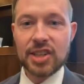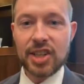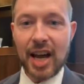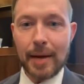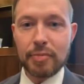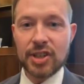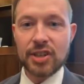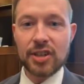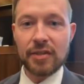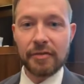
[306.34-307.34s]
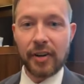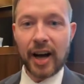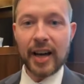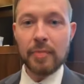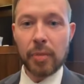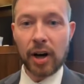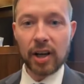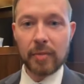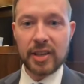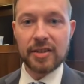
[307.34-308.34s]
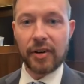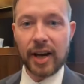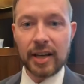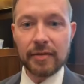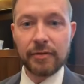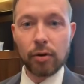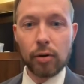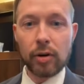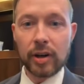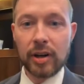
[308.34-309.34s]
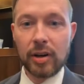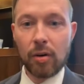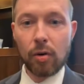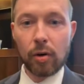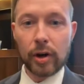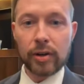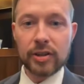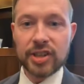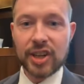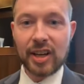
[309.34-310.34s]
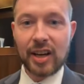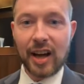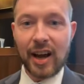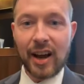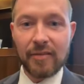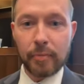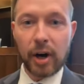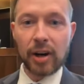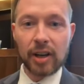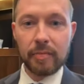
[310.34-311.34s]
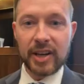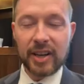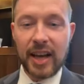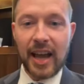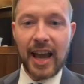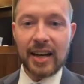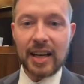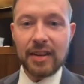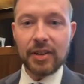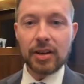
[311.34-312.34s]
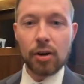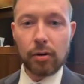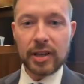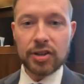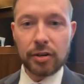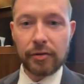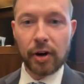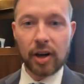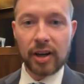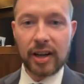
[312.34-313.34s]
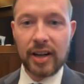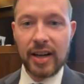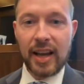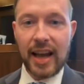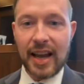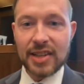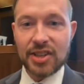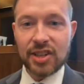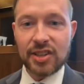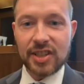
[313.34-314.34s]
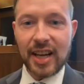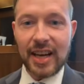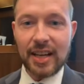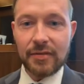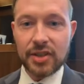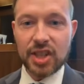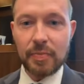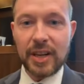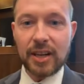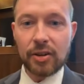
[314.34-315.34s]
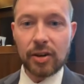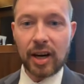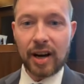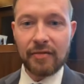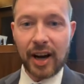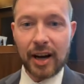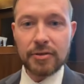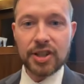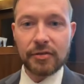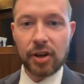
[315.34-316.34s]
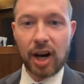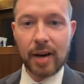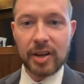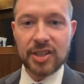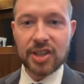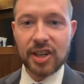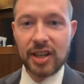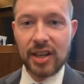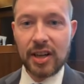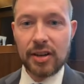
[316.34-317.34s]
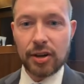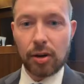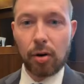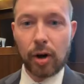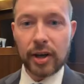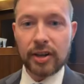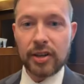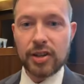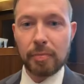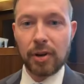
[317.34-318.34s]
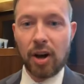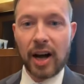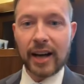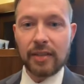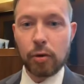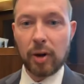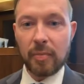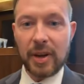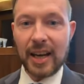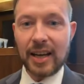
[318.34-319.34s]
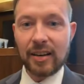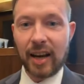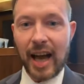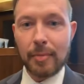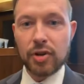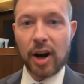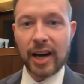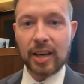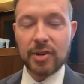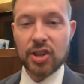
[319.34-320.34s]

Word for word: steps to defy Parliament, defying four orders of Parliament and even going so far as to take the Speaker of the House of Commons to court to block the Winnipeg lab document.